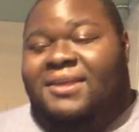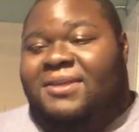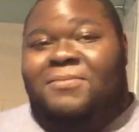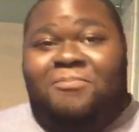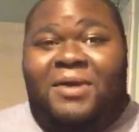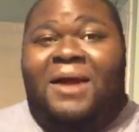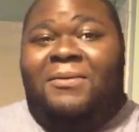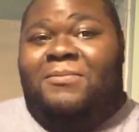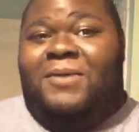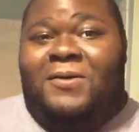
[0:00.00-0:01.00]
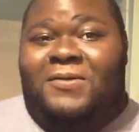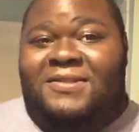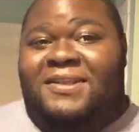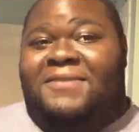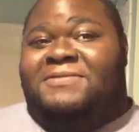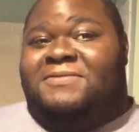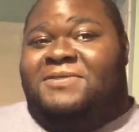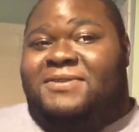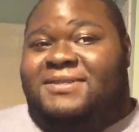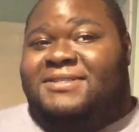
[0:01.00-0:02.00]
you probably know the difference
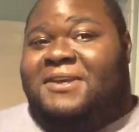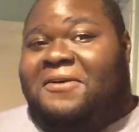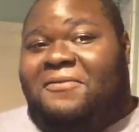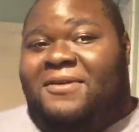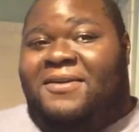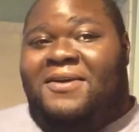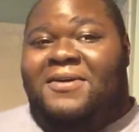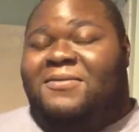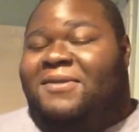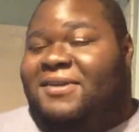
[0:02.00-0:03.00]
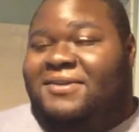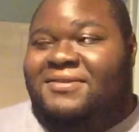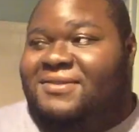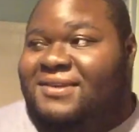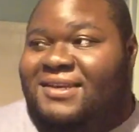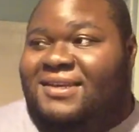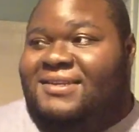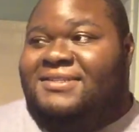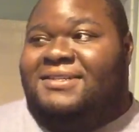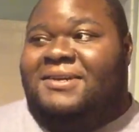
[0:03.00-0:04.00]
between software and hardware. You
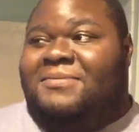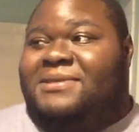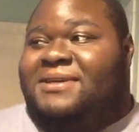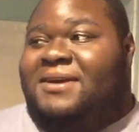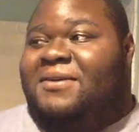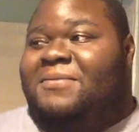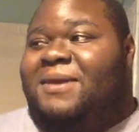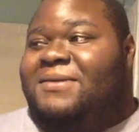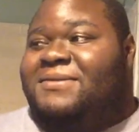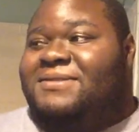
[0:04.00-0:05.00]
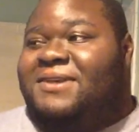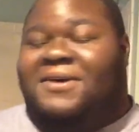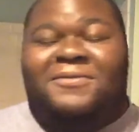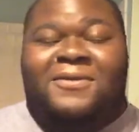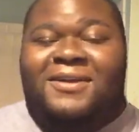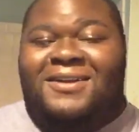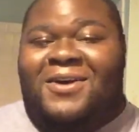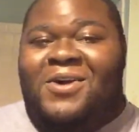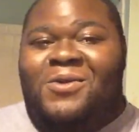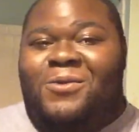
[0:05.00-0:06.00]
just hear me talking about software and
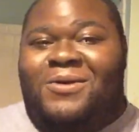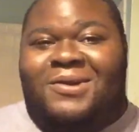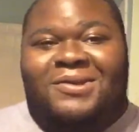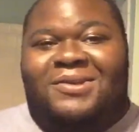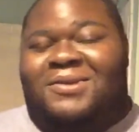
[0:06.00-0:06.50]
hardware,